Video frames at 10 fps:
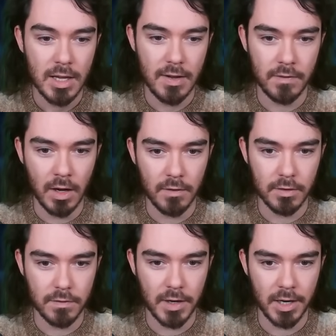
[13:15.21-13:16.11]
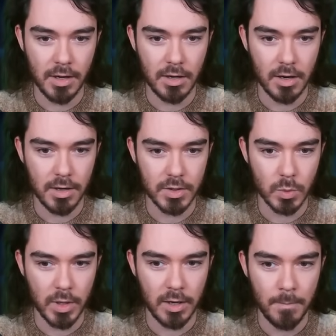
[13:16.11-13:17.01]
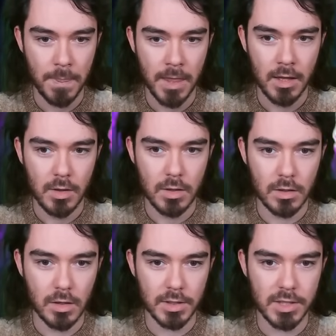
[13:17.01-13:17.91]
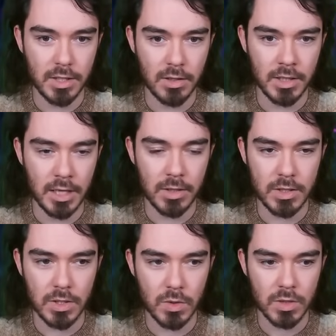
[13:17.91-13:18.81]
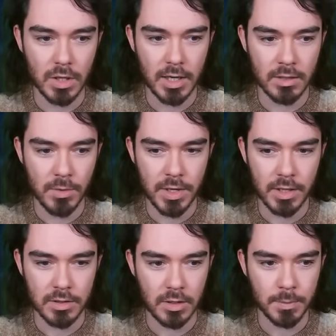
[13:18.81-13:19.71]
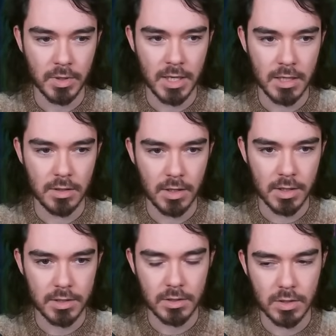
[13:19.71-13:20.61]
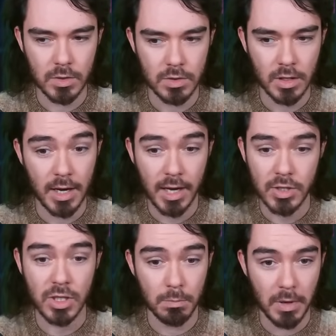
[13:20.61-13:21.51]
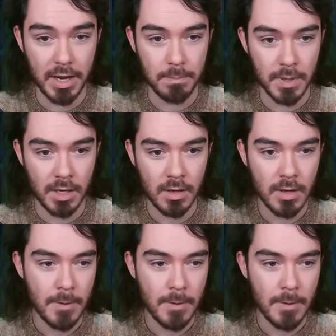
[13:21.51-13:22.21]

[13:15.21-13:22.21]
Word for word: If not for Fire Knight Hard as well. Godseeker, Aniri 2 star. I don't think that's an upgrade. Husk 2 star actually might be.